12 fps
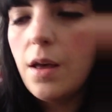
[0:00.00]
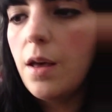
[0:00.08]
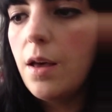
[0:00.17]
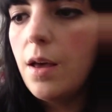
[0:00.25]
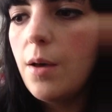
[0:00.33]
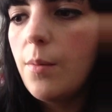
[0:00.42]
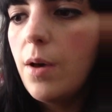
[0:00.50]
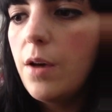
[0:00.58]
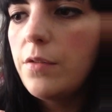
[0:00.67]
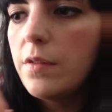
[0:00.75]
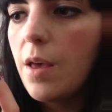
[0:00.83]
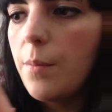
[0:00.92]

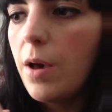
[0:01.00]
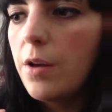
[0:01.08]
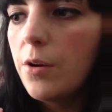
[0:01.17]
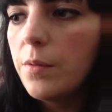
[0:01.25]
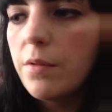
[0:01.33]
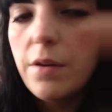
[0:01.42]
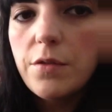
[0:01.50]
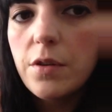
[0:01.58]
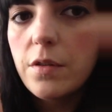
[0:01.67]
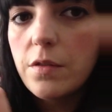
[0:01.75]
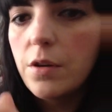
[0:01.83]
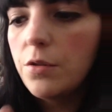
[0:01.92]
I've set mine up so I've
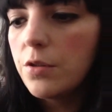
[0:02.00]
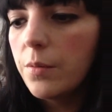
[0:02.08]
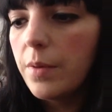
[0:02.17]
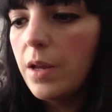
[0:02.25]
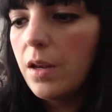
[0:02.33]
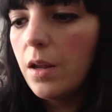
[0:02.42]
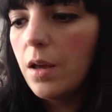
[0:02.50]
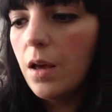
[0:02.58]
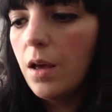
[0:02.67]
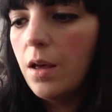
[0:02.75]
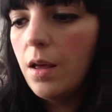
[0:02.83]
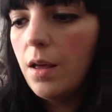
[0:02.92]
got social
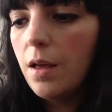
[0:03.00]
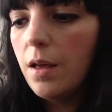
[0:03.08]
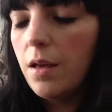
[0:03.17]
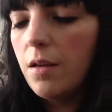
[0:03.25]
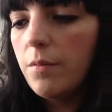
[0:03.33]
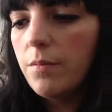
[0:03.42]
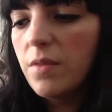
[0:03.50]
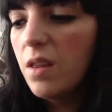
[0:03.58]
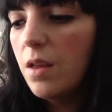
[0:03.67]
media and